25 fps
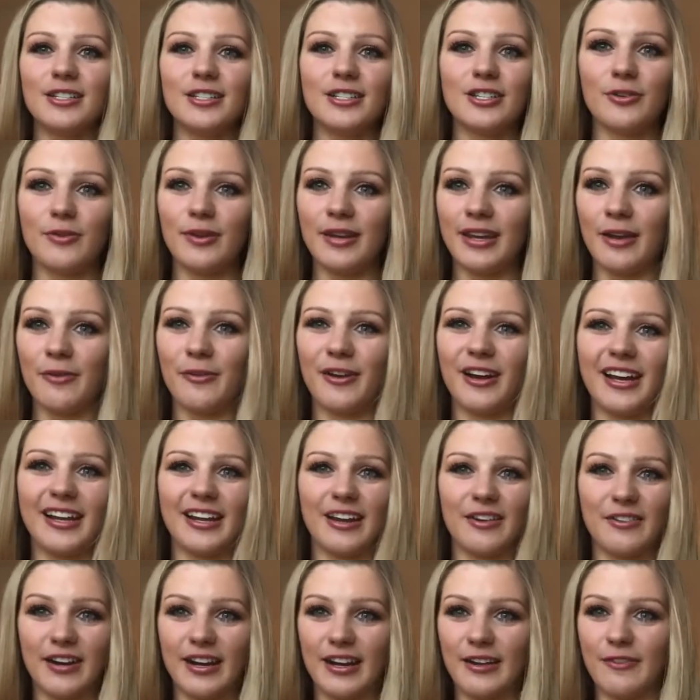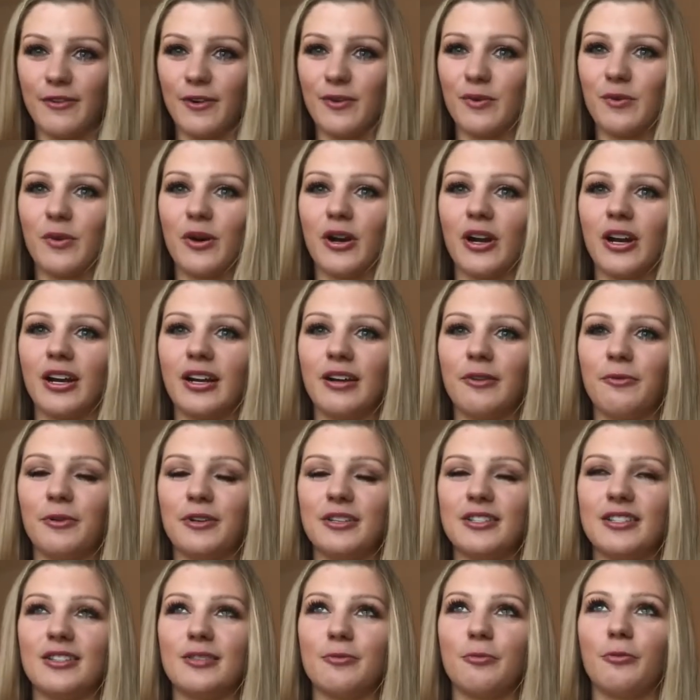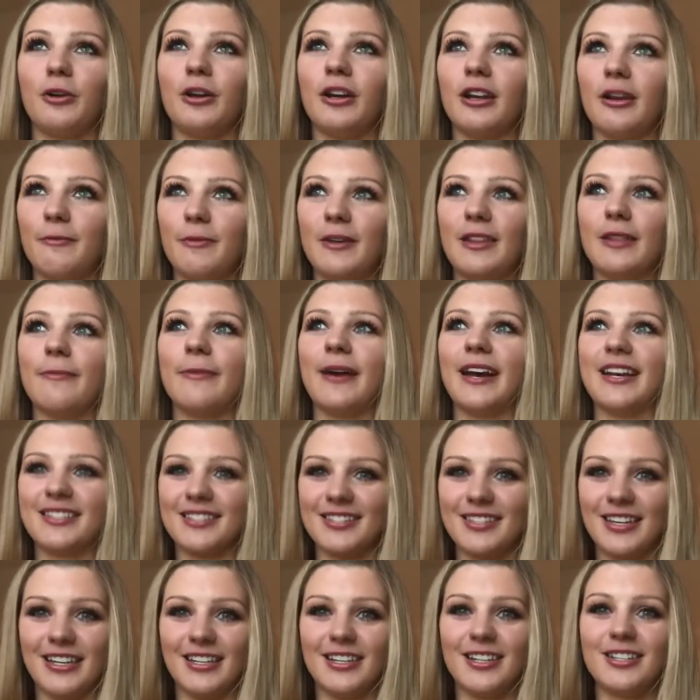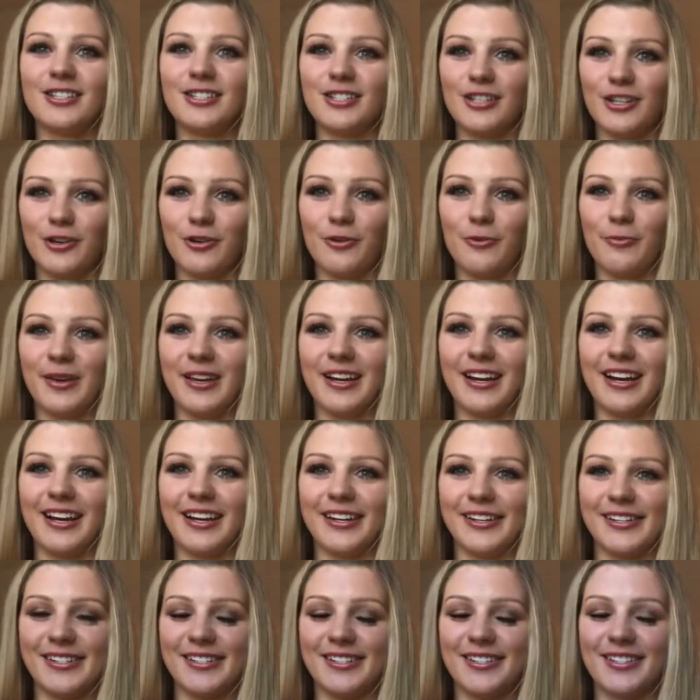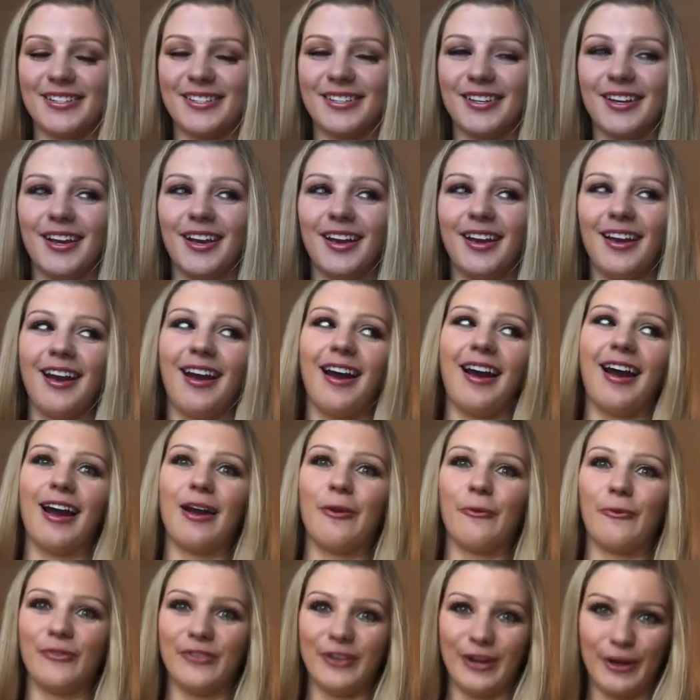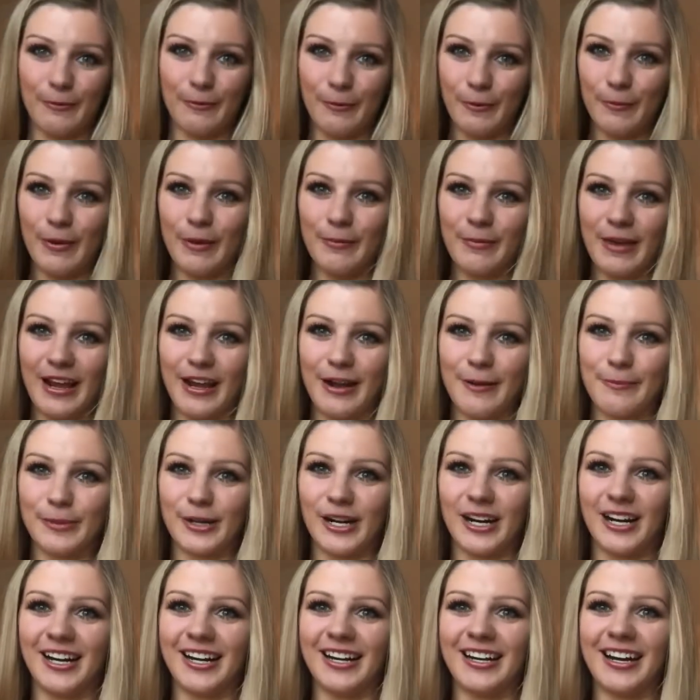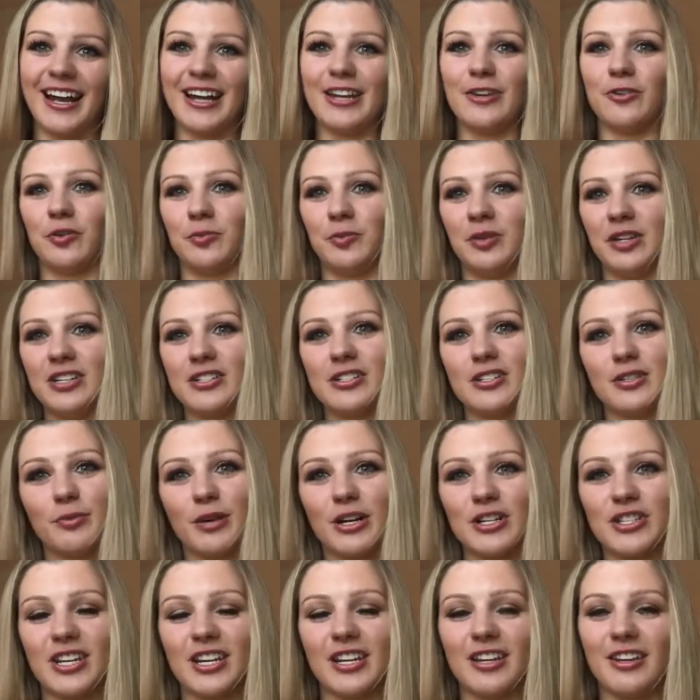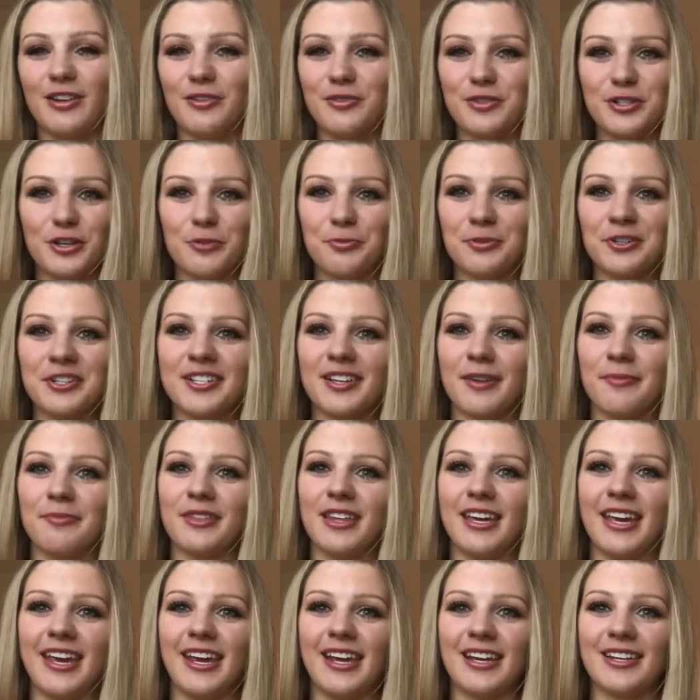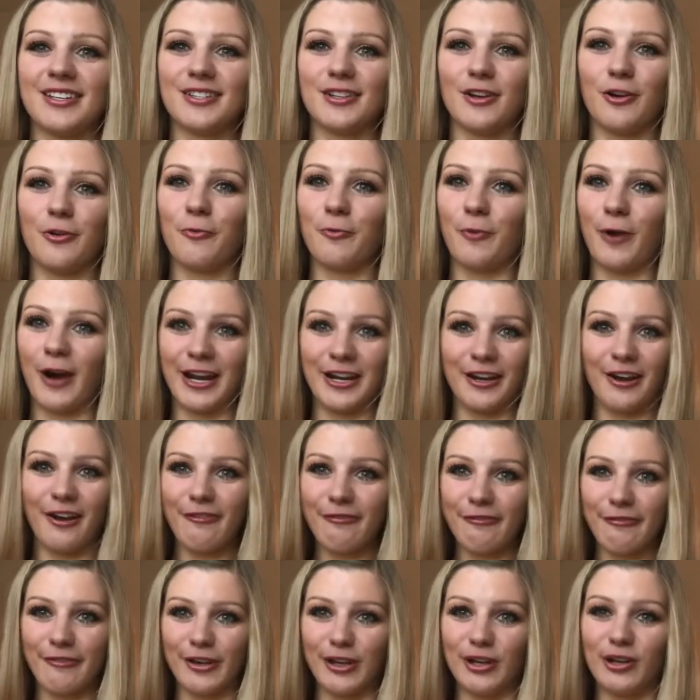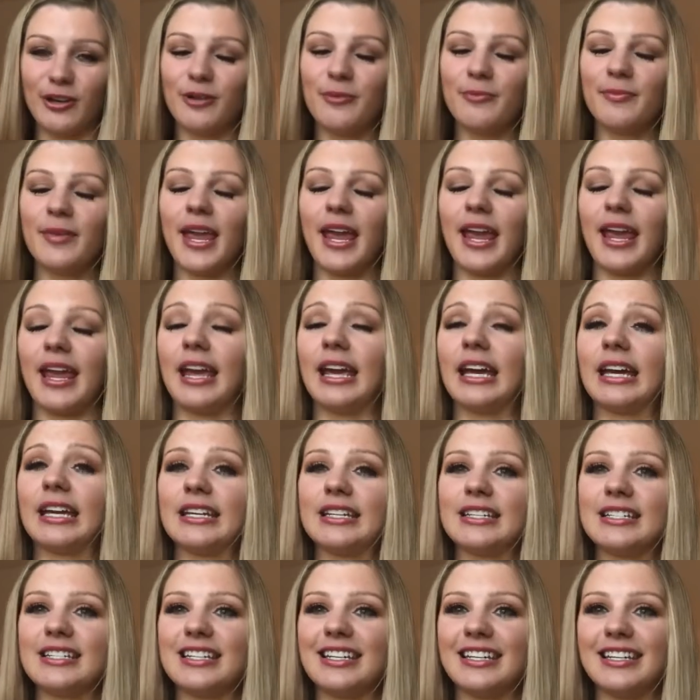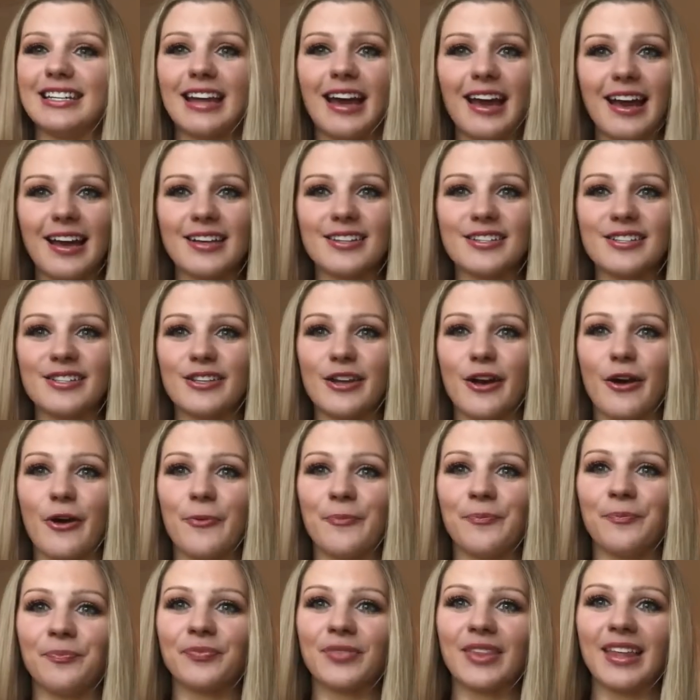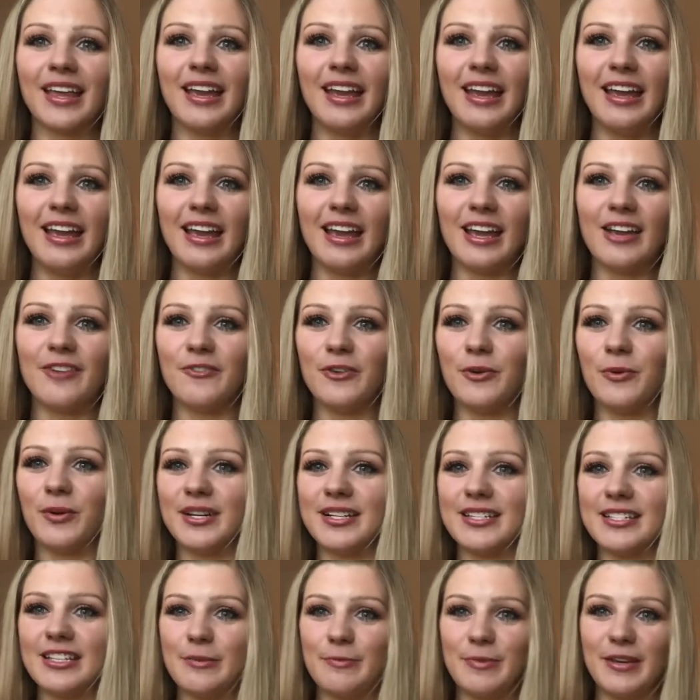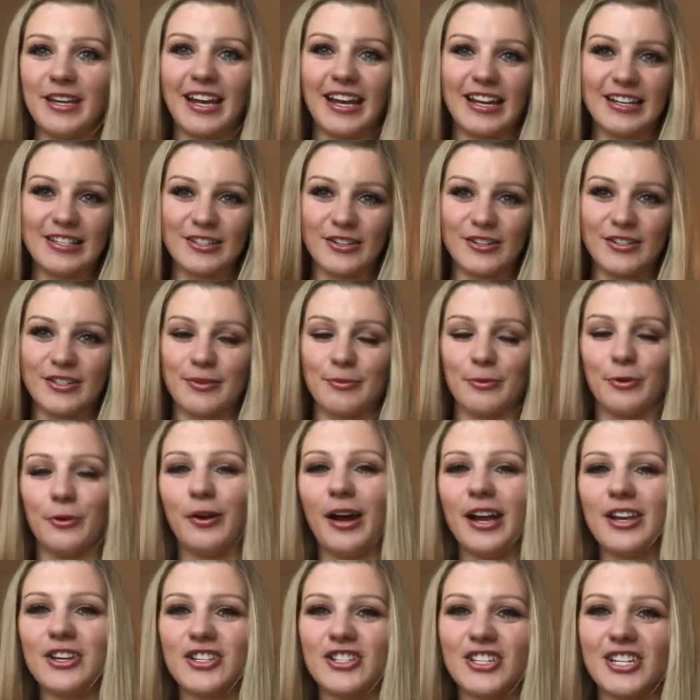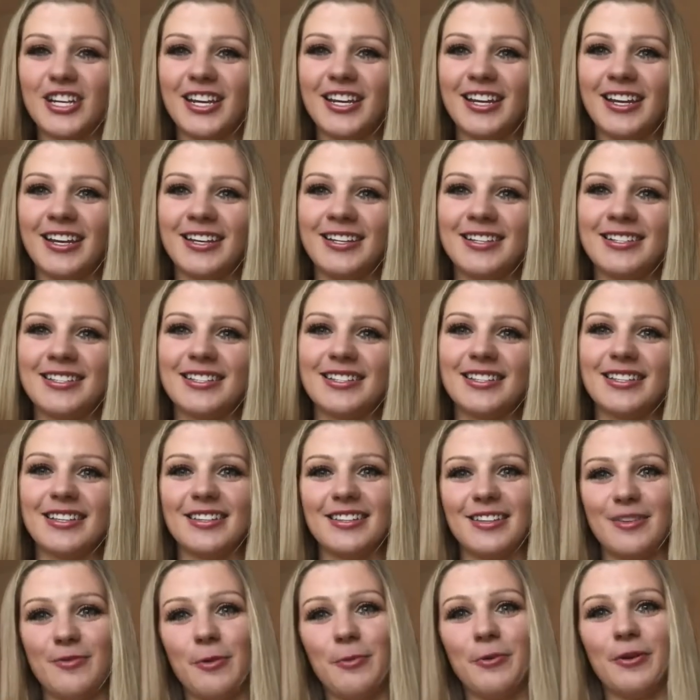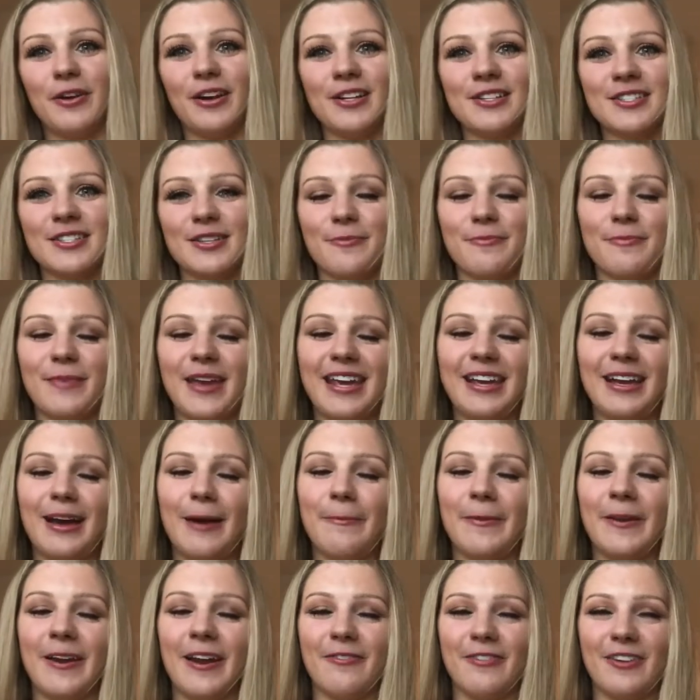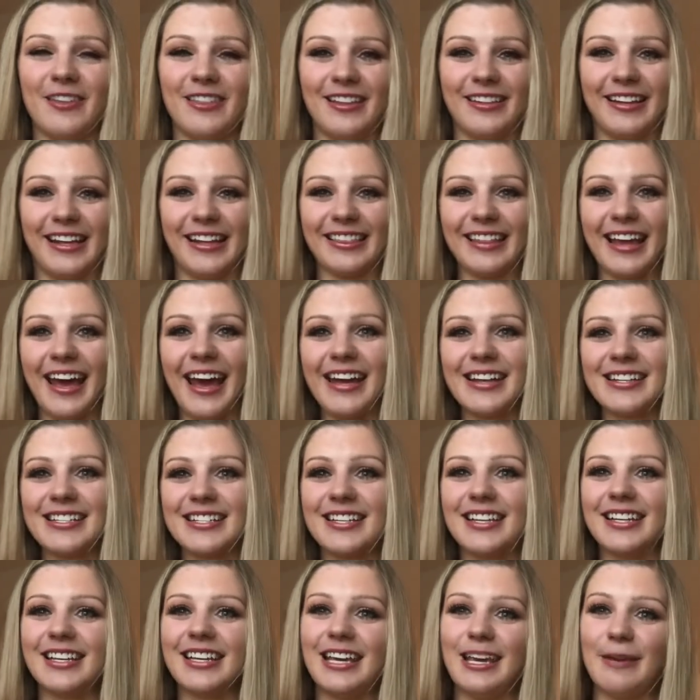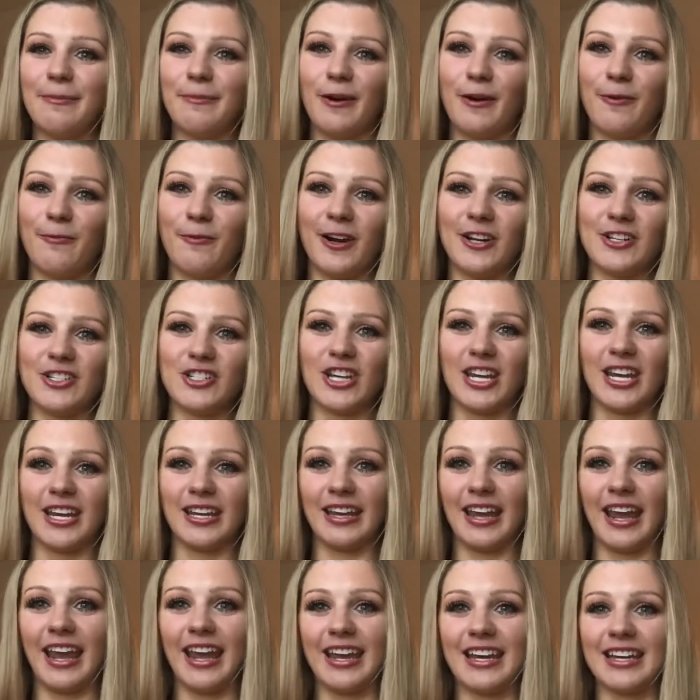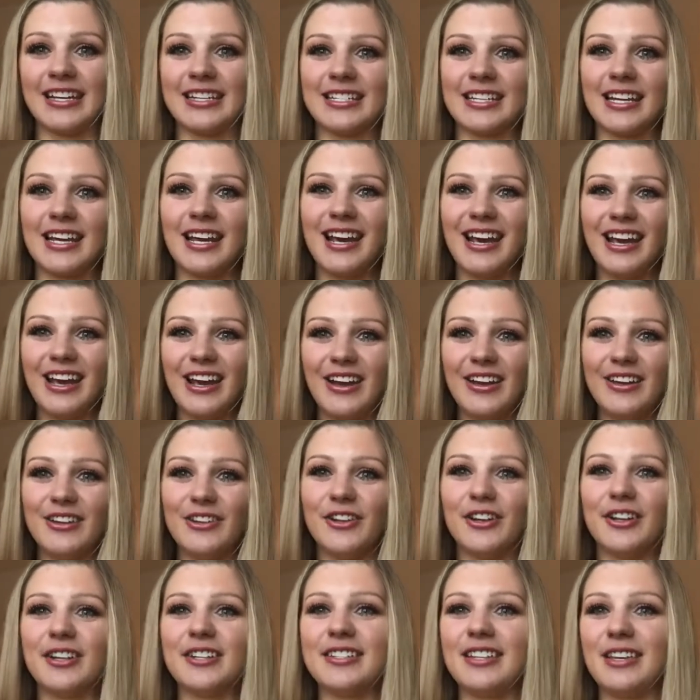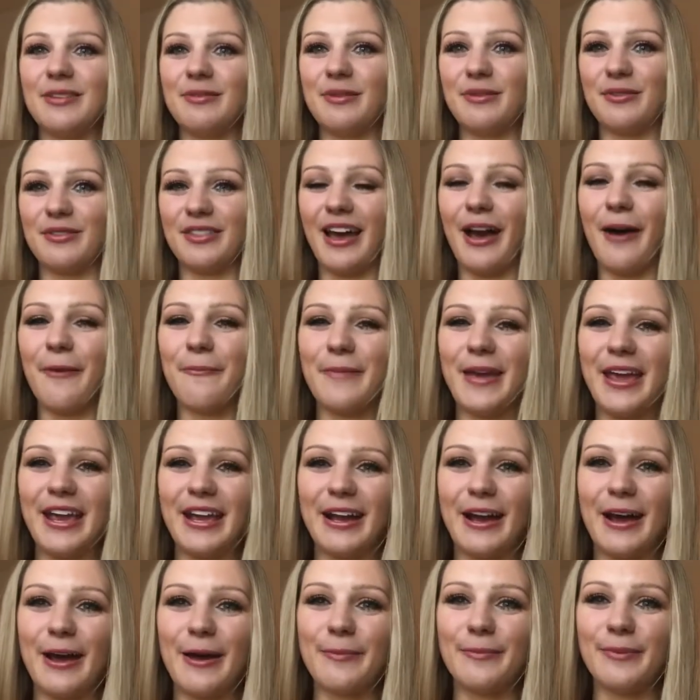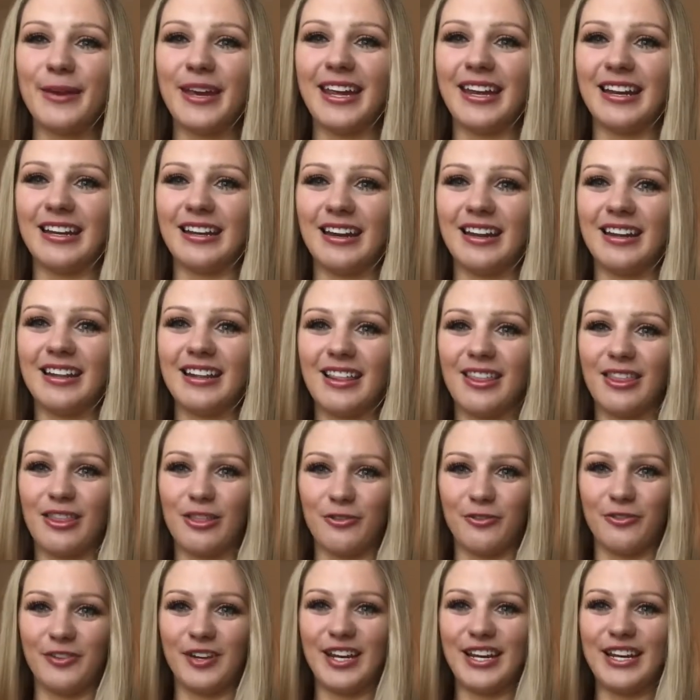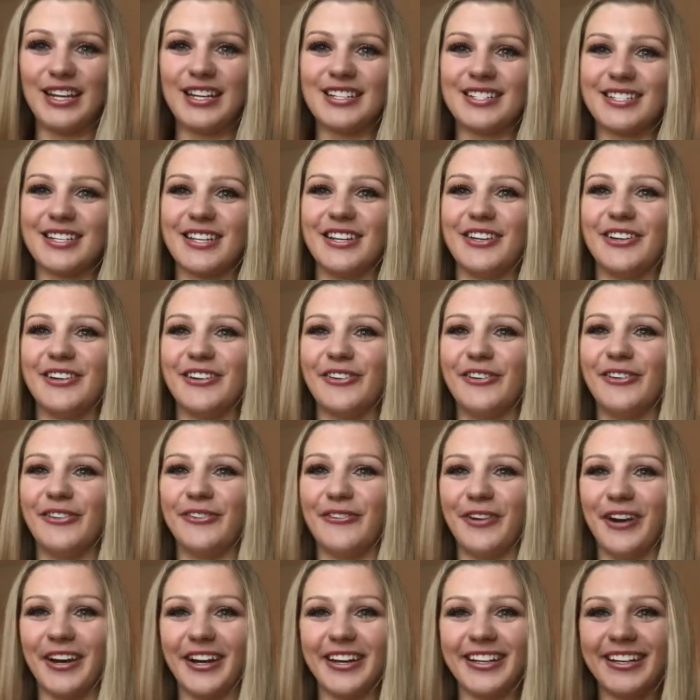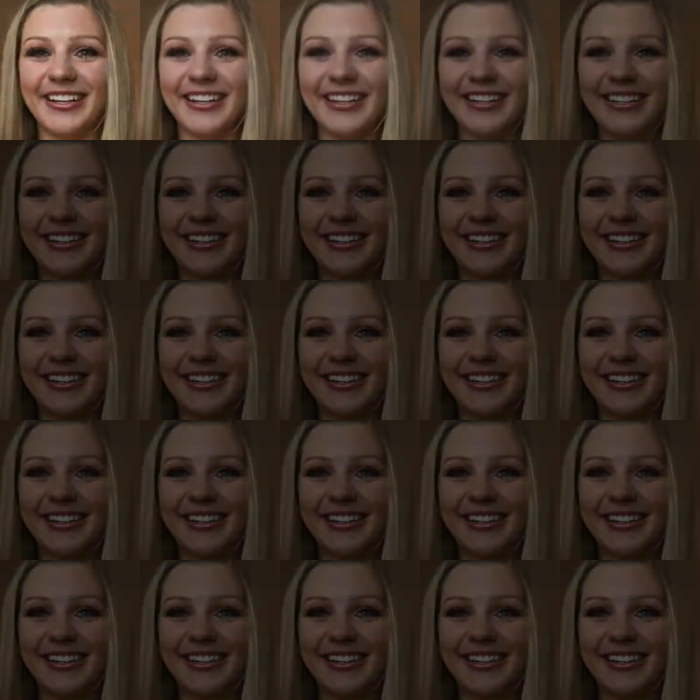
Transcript: doing it while I get ready for work was going to be the best thing to do because I would need to put my makeup on. I normally just watch like YouTube or something, so why not film? And yeah, so if you want to see me answer some questions, see me put on some makeup and everything like that, keep on watching. And you're gonna see me without makeup in 3, 2, 1.